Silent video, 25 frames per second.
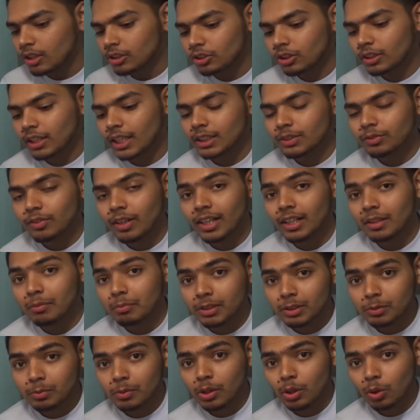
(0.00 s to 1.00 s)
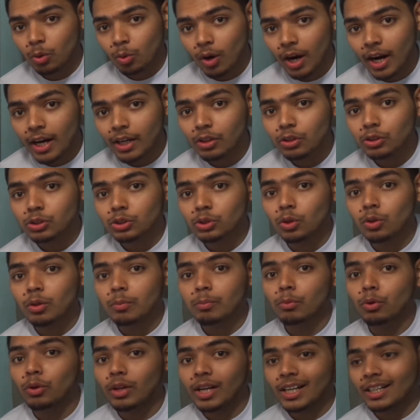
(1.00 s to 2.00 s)
So that's why it must be required to store
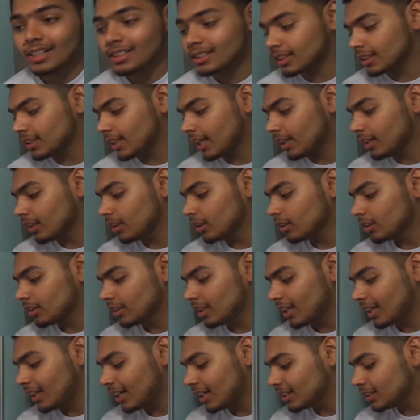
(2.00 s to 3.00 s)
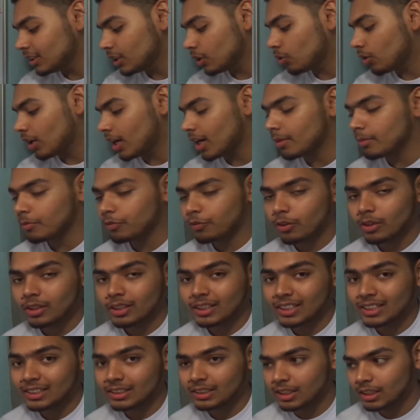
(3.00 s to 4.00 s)
more energy than the energy required for
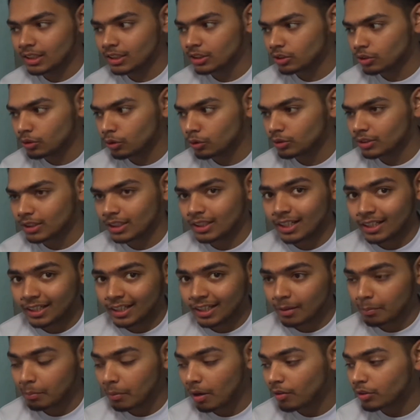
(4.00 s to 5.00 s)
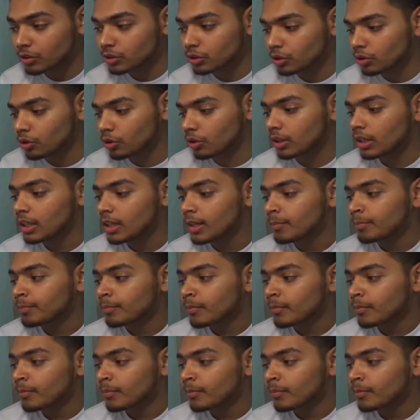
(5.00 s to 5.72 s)
these three strokes other than the power stroke.